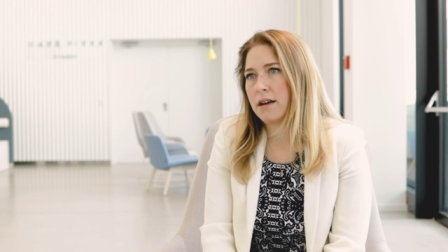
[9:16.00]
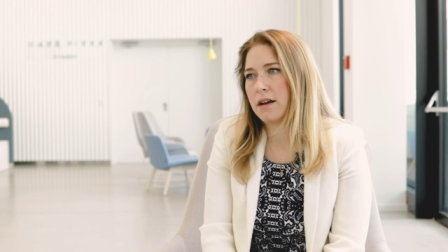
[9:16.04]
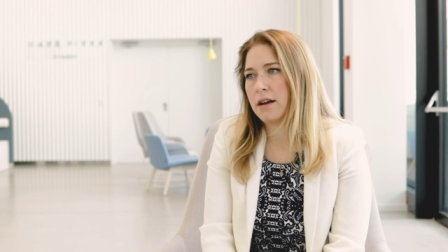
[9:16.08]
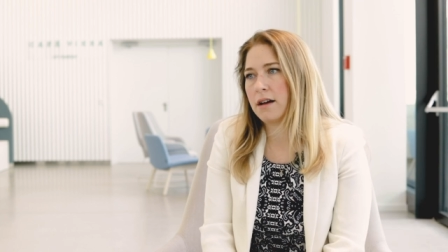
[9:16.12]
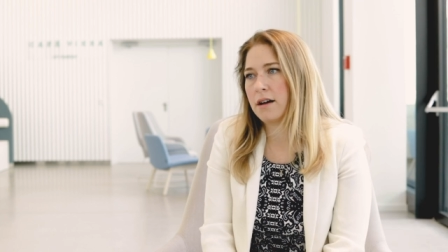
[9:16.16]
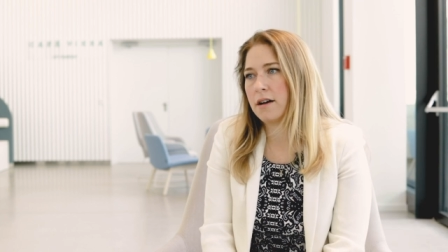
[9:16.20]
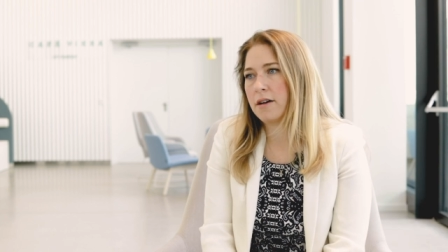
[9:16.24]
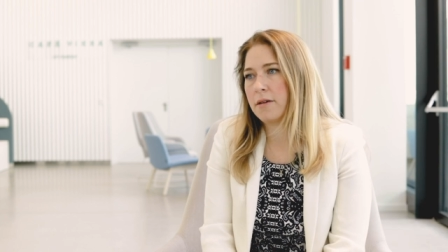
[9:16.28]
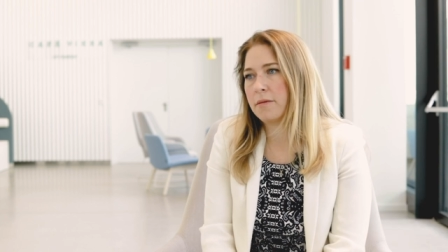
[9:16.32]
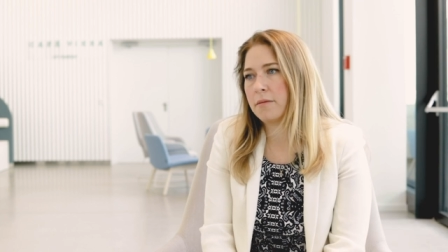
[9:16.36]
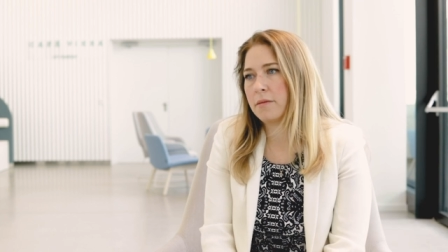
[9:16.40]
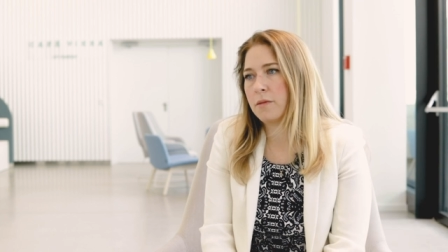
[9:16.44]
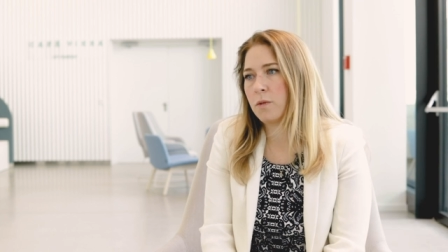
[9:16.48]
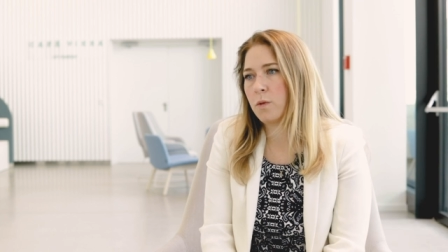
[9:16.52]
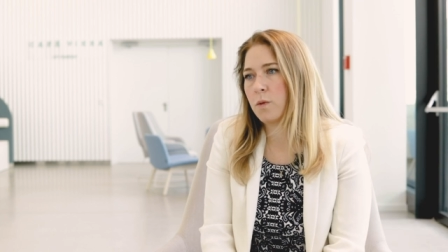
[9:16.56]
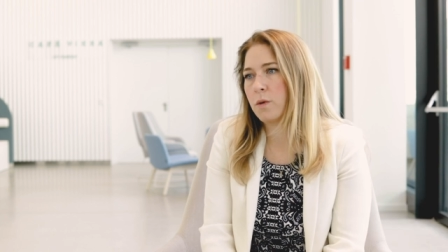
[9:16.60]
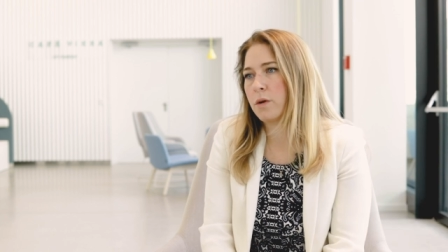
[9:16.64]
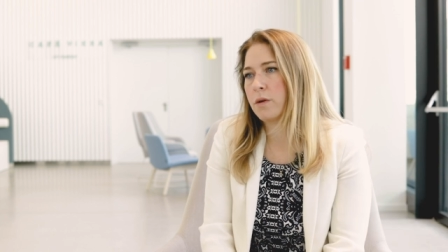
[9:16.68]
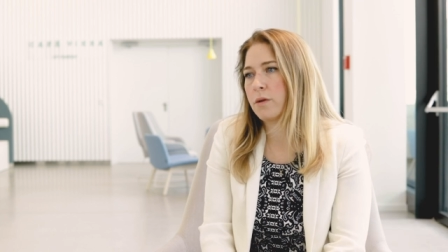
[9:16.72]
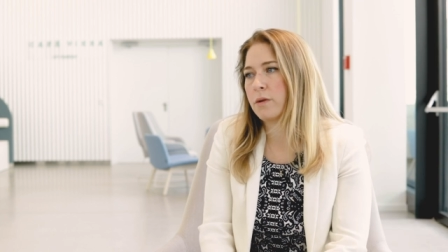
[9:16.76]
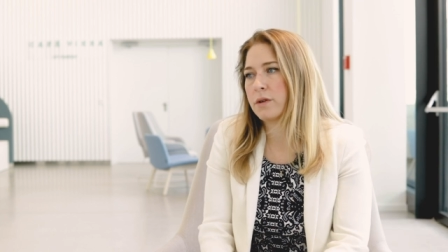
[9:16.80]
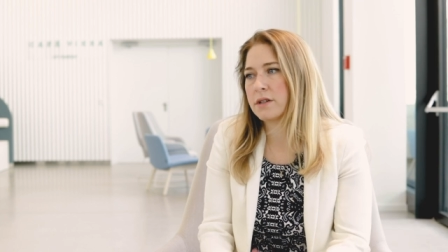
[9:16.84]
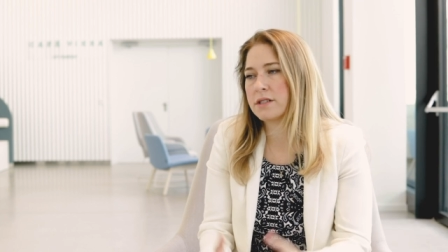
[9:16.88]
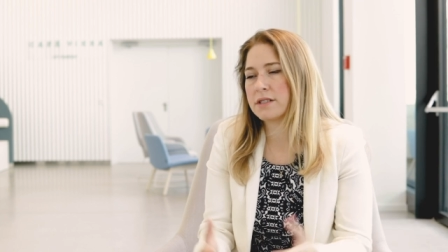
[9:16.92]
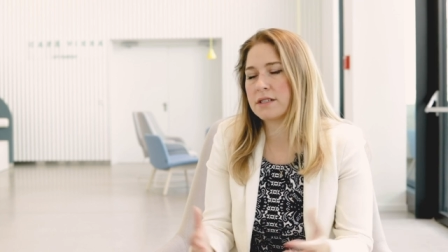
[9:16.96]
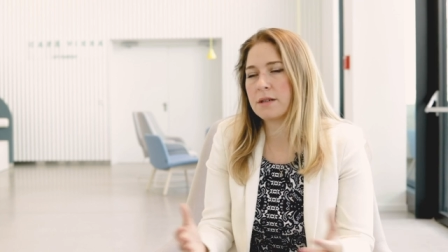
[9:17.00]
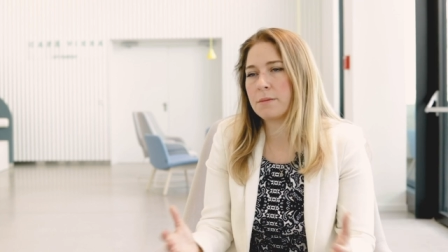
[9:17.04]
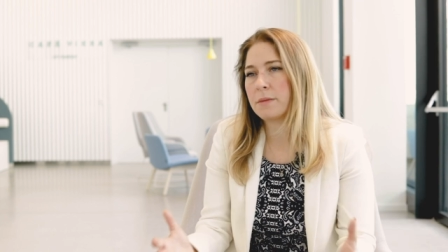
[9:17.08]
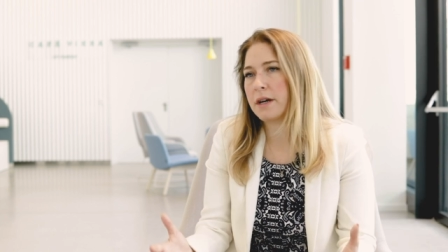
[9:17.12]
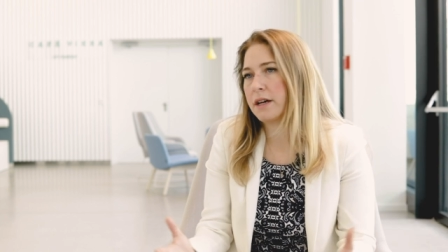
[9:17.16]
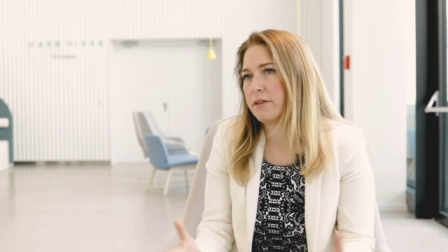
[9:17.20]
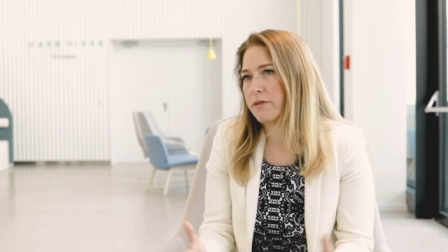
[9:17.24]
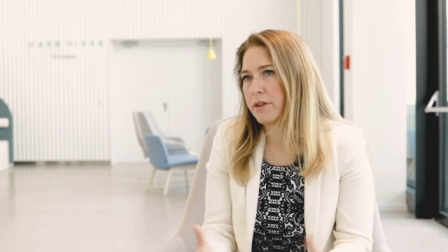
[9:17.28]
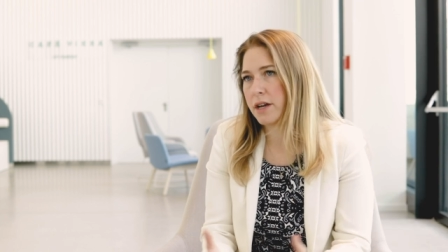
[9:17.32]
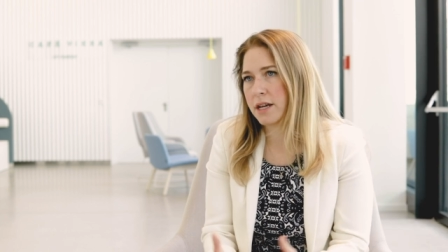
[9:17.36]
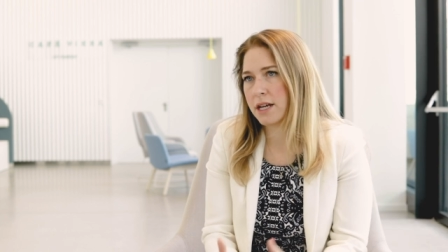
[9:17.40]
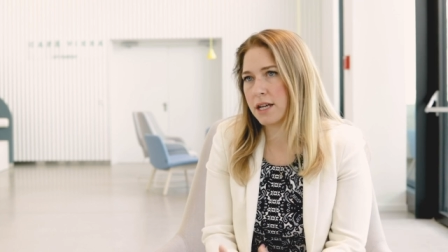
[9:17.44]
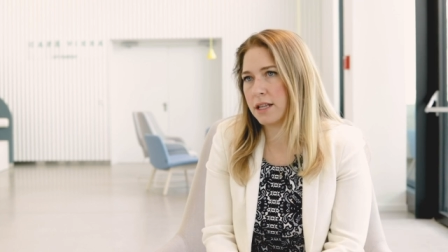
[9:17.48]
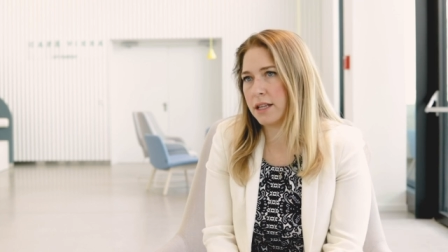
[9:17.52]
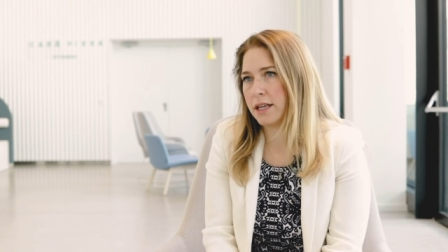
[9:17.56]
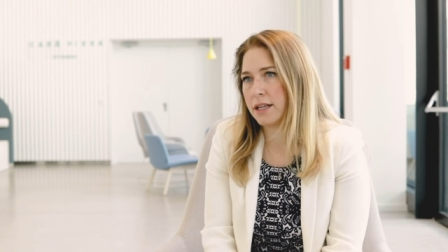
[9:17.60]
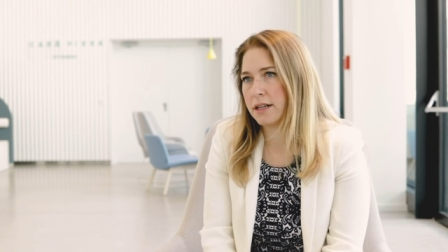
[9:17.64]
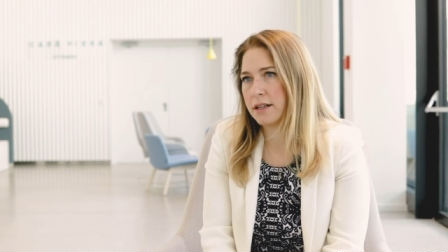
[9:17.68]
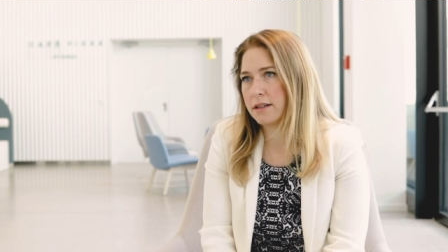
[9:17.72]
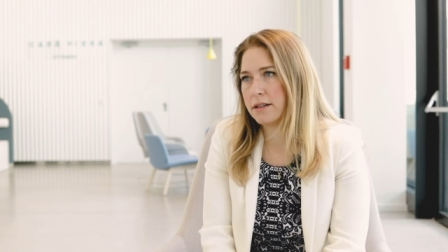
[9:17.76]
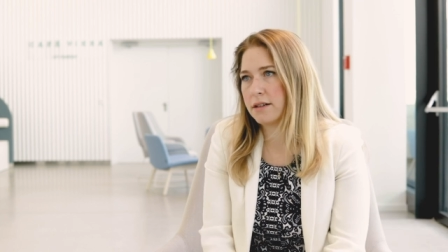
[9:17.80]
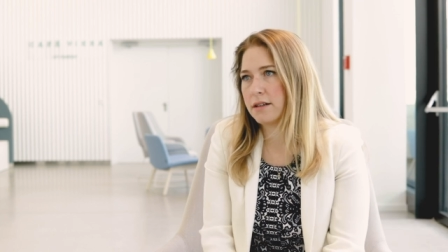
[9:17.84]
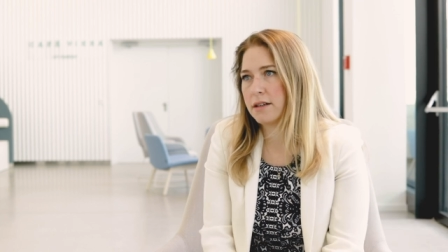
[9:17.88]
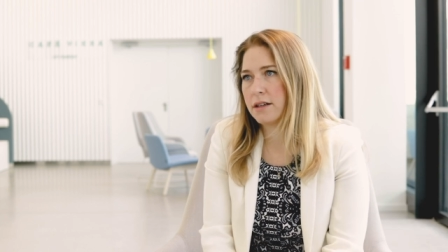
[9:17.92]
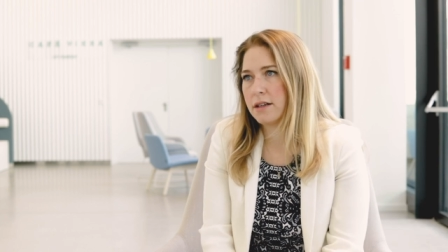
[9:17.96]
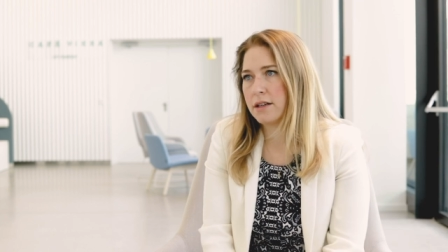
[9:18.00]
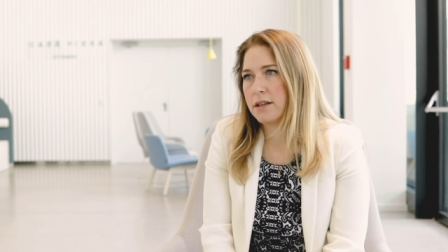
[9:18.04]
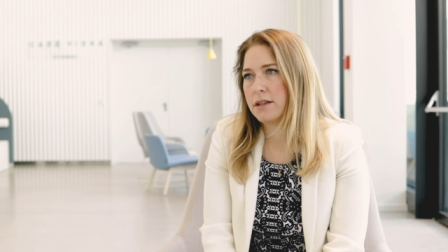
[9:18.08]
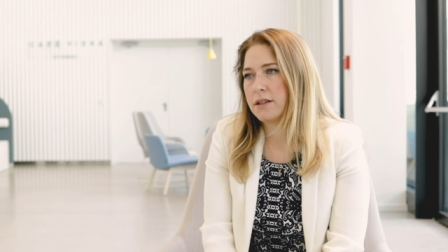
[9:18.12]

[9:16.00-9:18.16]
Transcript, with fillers: um, or, or semi-regulated.